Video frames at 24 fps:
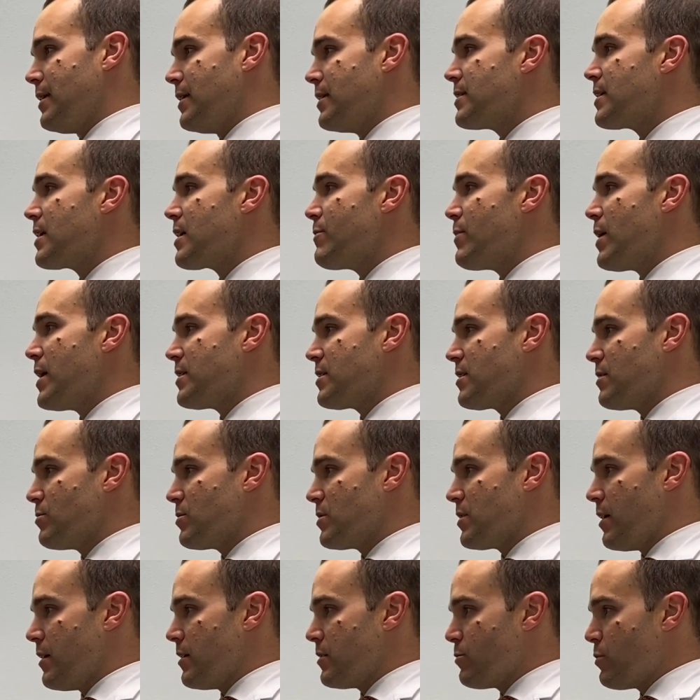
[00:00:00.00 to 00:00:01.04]
It's like a biceps
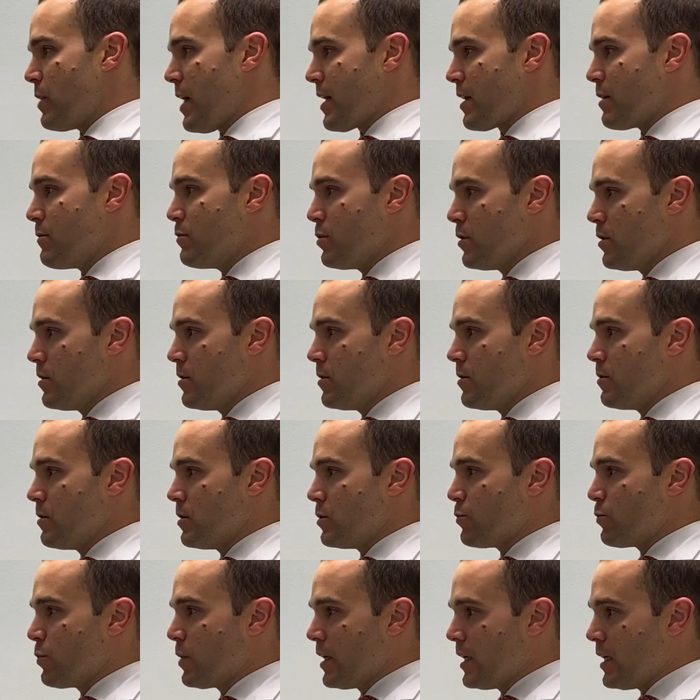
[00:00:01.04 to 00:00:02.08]
tear. It's black and blue,
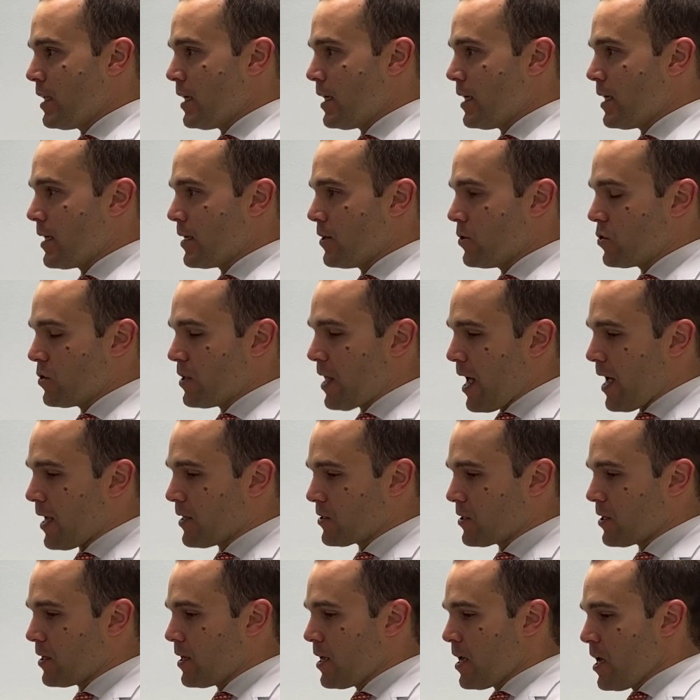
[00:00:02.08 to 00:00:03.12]
it's bleeding, it's
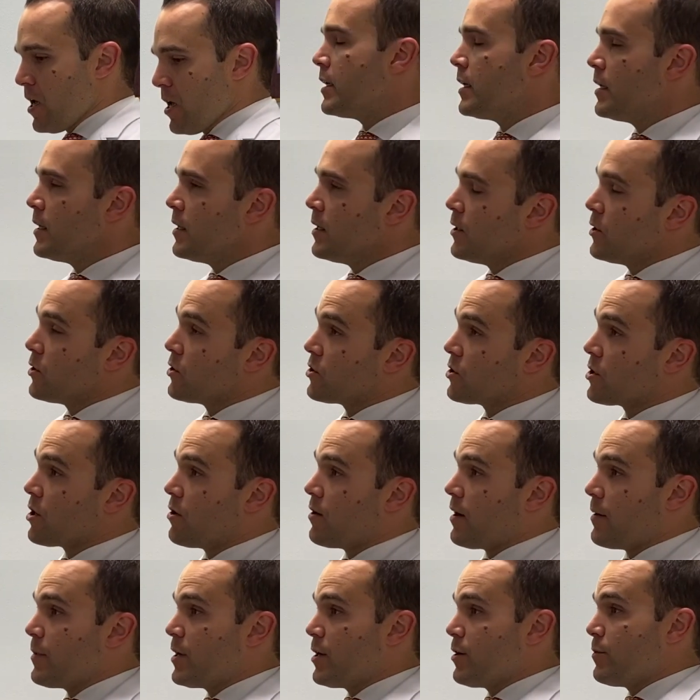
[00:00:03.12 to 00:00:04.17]
nasty.
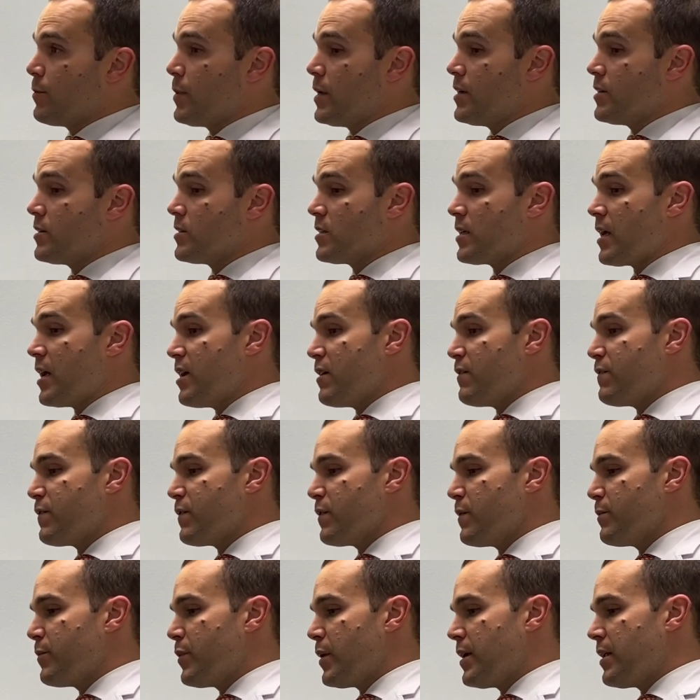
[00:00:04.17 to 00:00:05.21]
So, I mean, you're being safe,
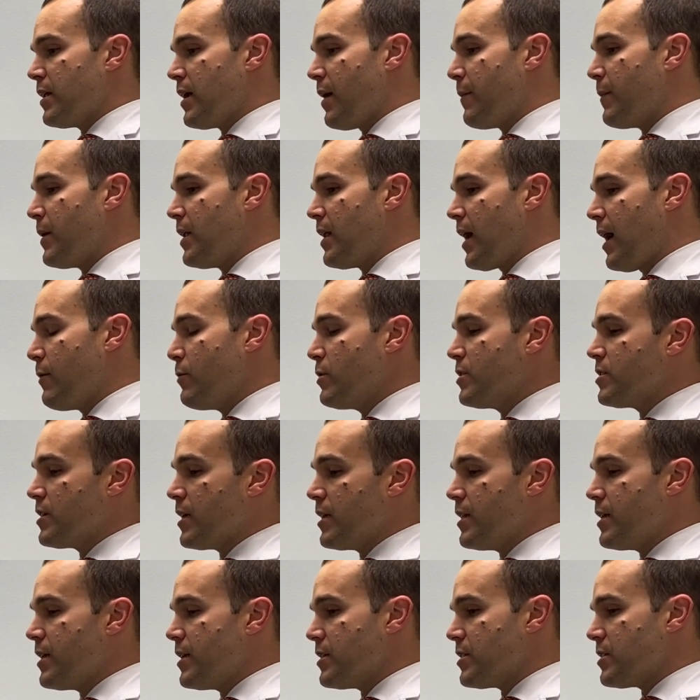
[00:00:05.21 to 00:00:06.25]
but I mean, I would say
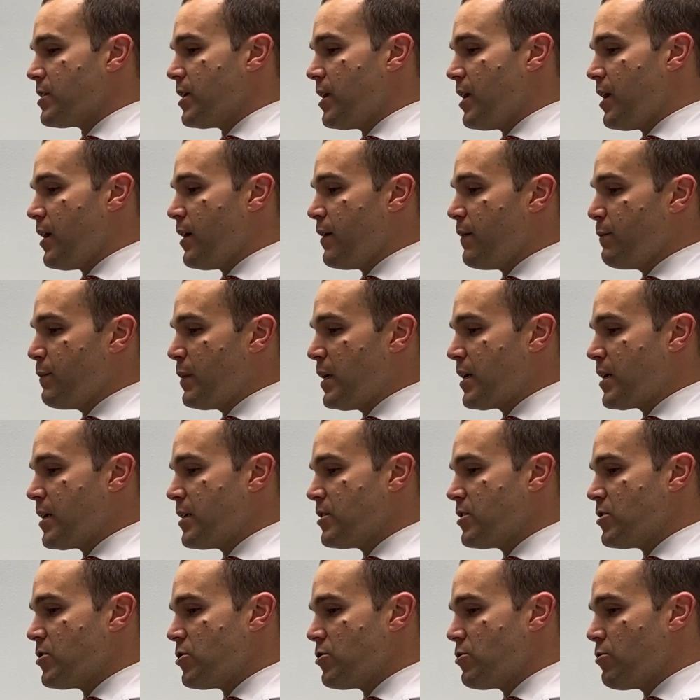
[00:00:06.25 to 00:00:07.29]
this,
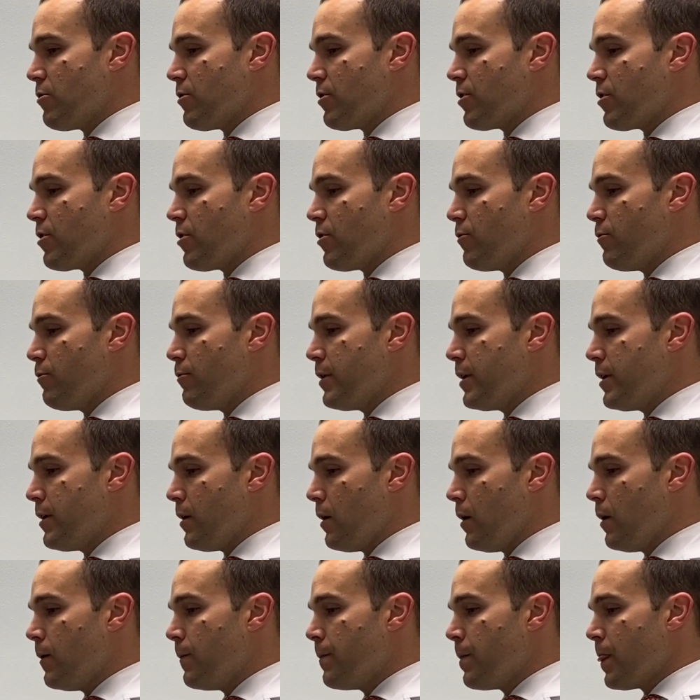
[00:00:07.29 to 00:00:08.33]
because it's your
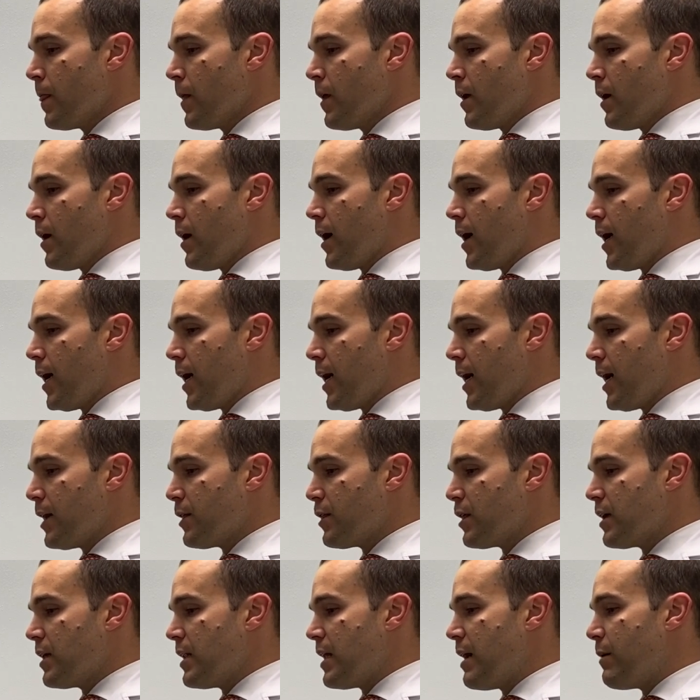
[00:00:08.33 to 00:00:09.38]
career, I
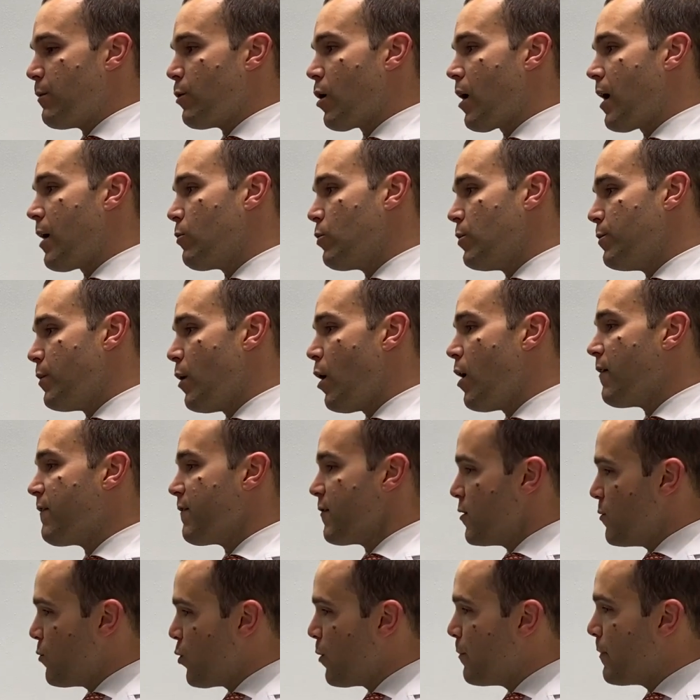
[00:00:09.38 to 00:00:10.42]
think an MRI would
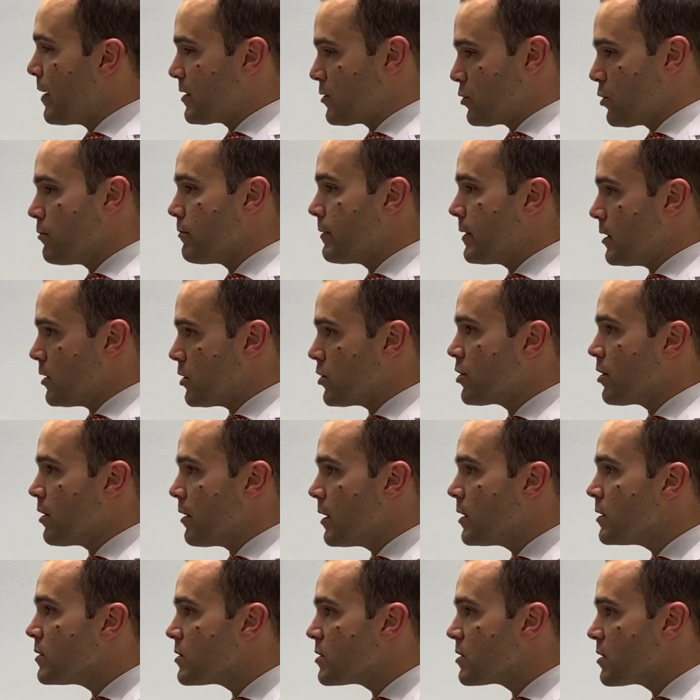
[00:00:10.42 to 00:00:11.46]
offer you more mental
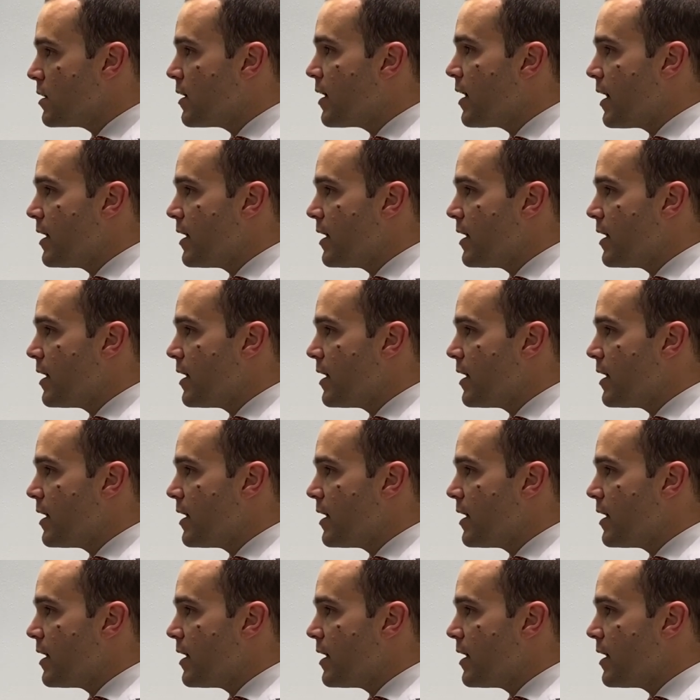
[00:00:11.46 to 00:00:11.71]
reassurance.